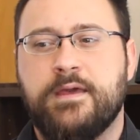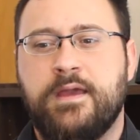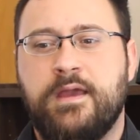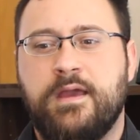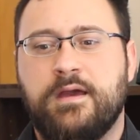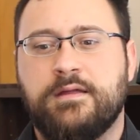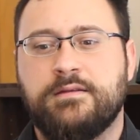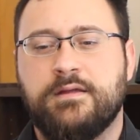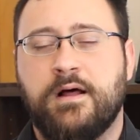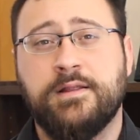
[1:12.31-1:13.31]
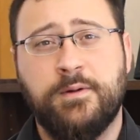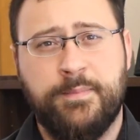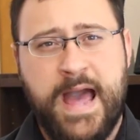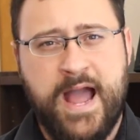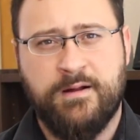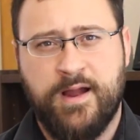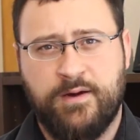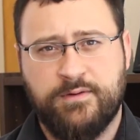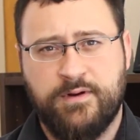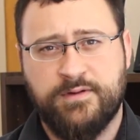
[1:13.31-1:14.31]
and a little
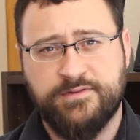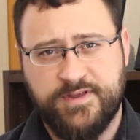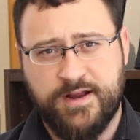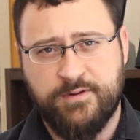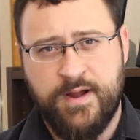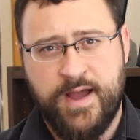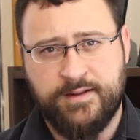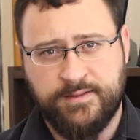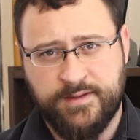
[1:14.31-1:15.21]
background on Zechariah and